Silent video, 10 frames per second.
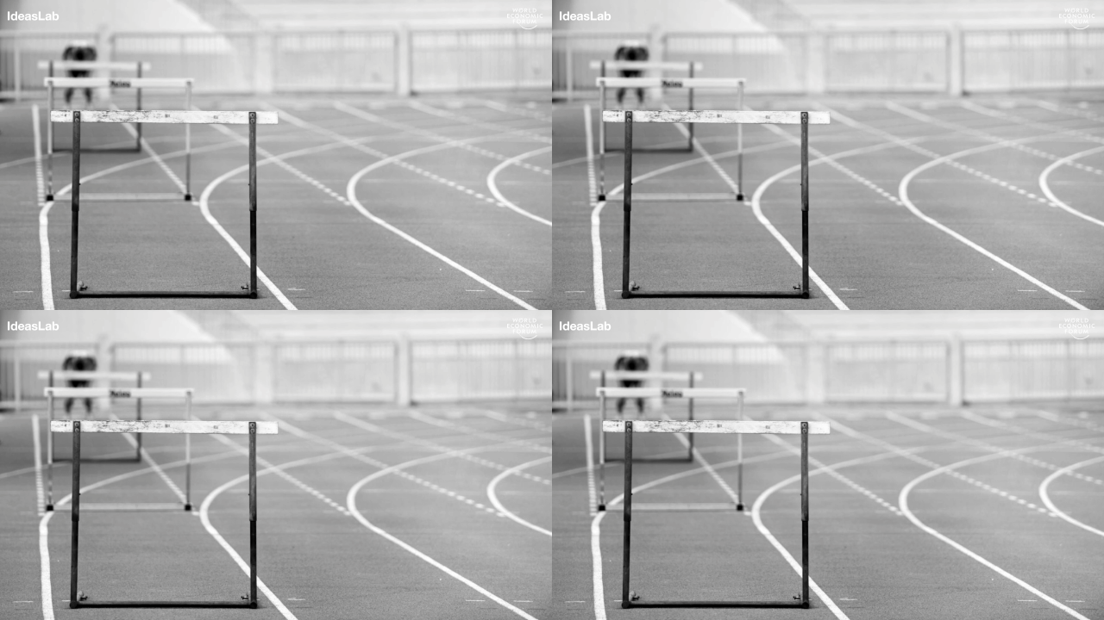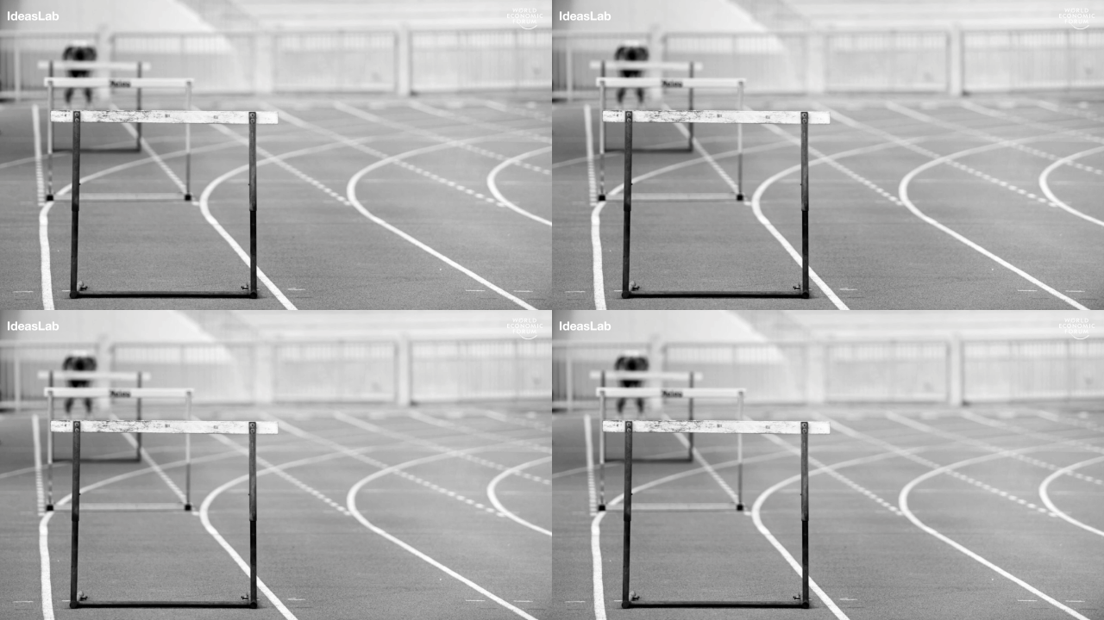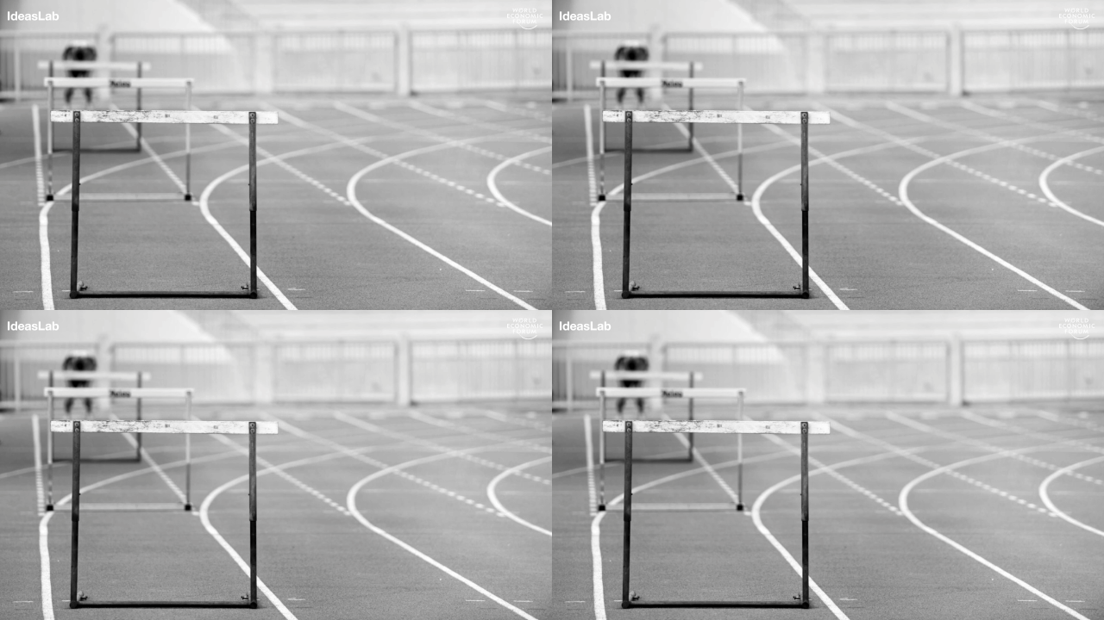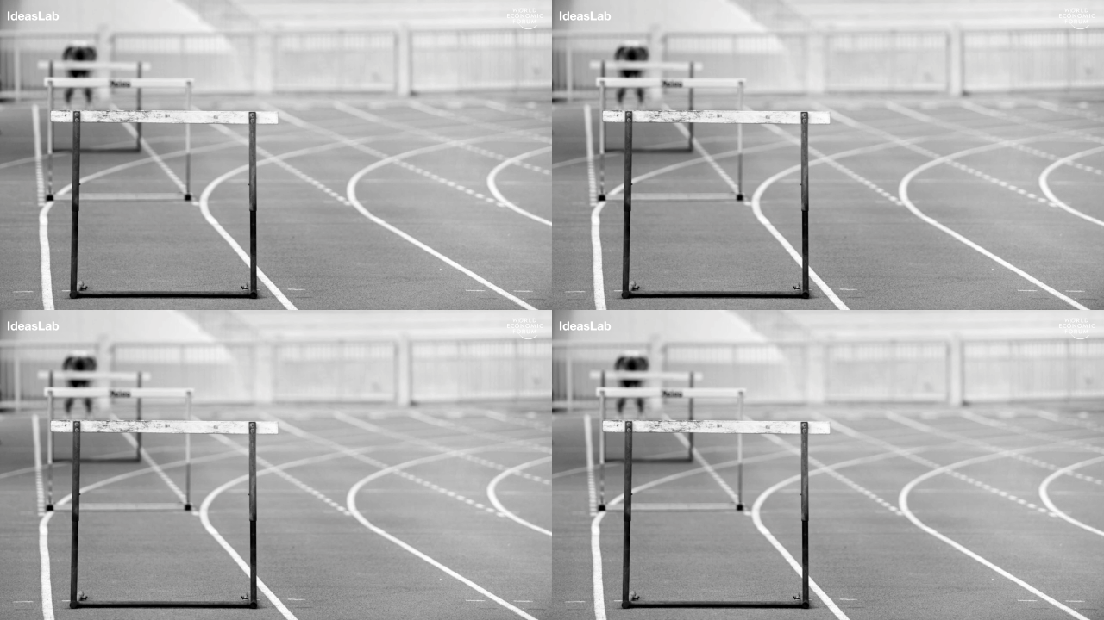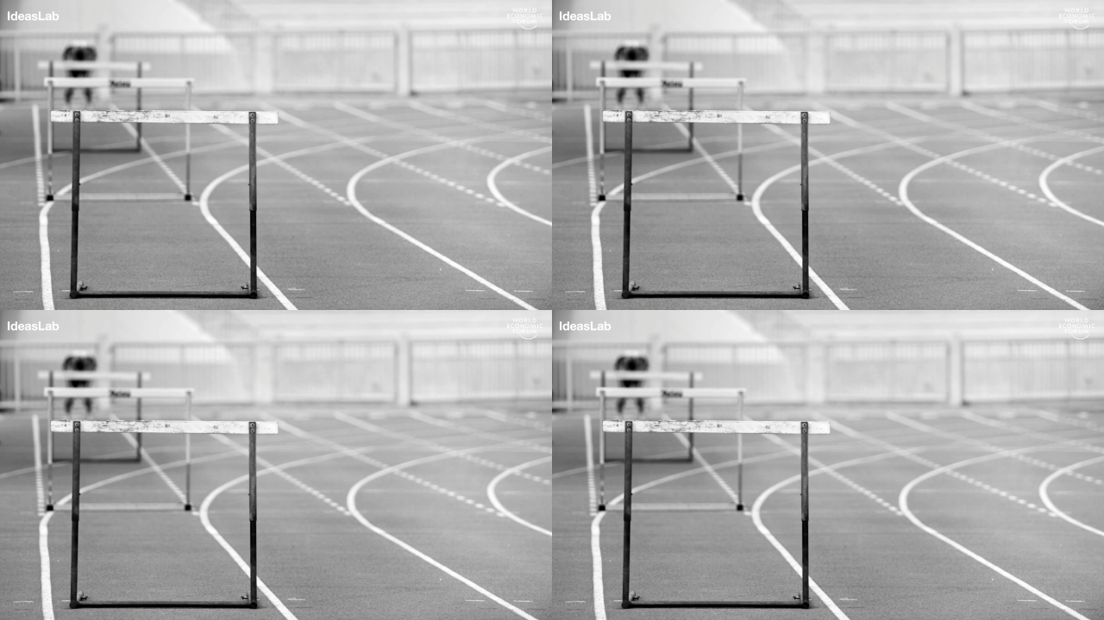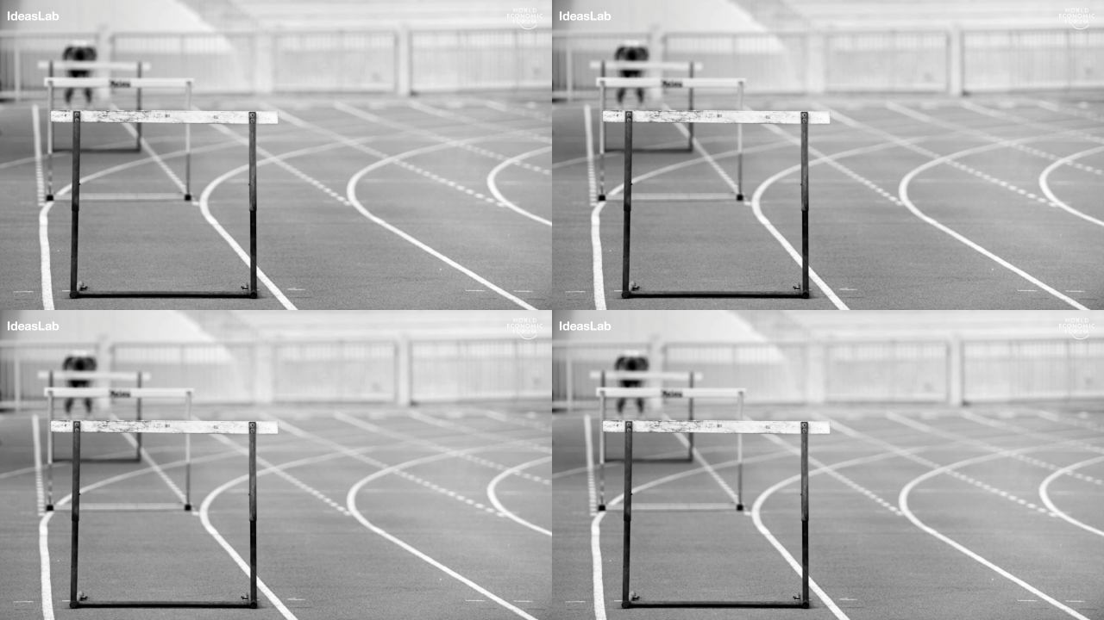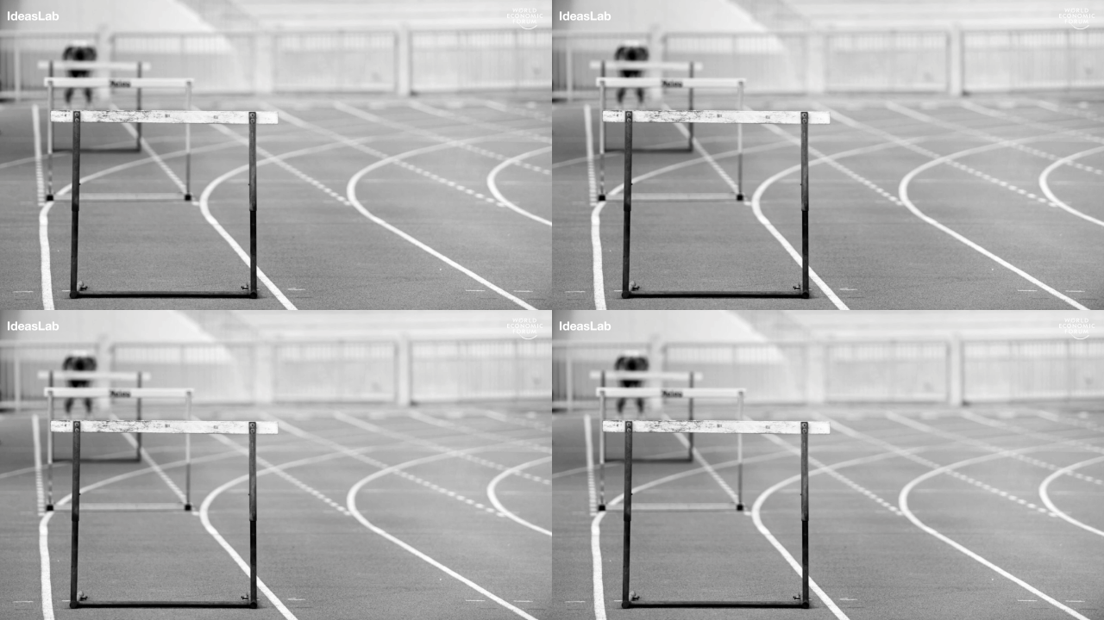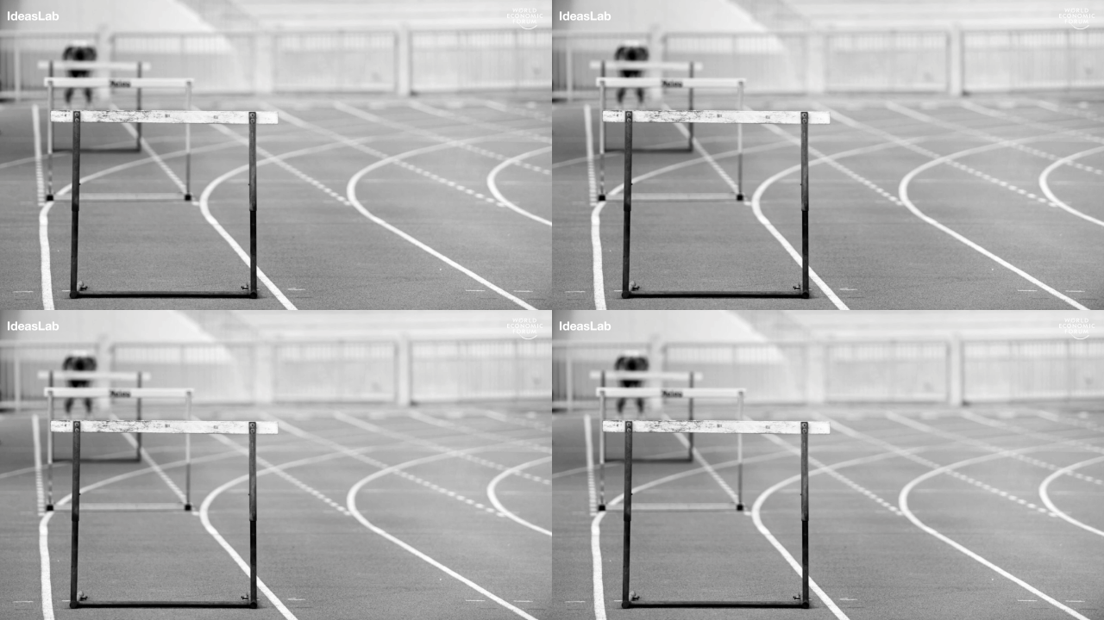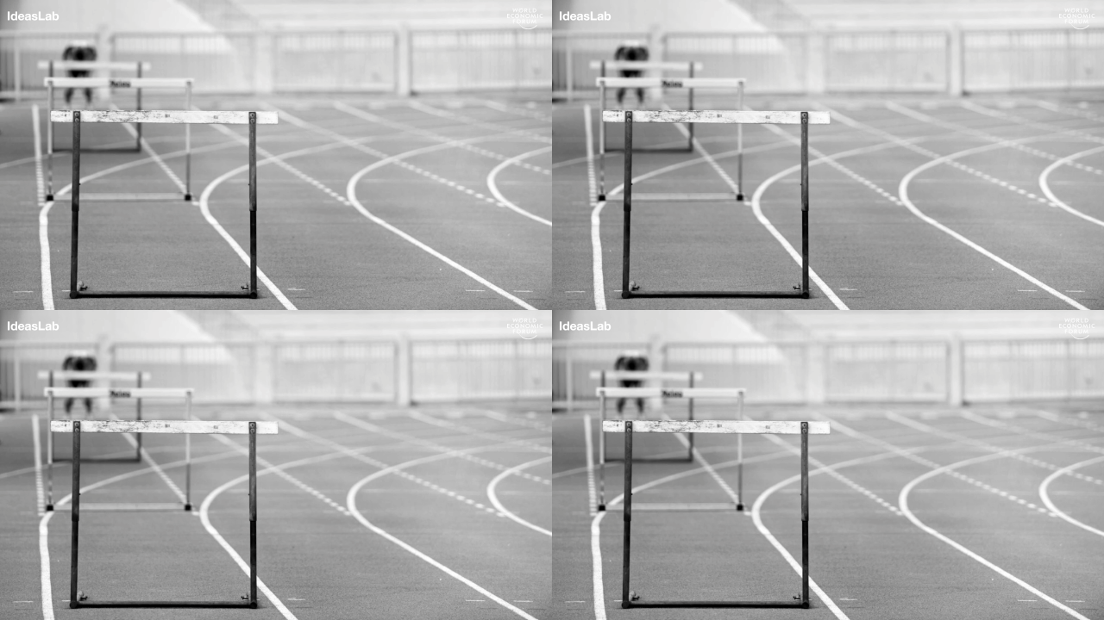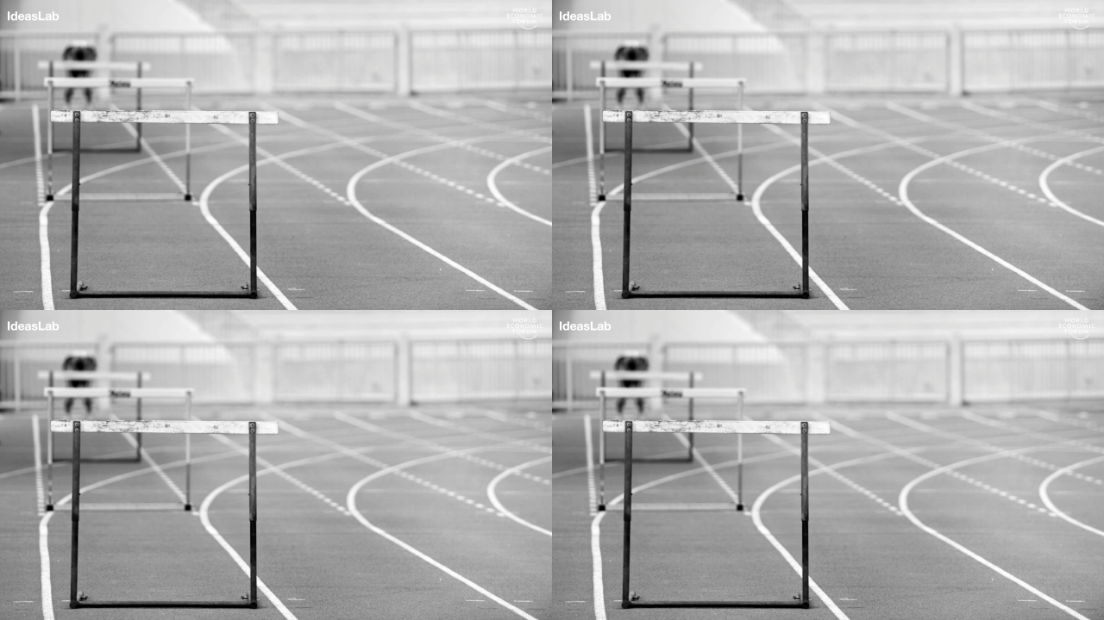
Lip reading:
(no speaker visible)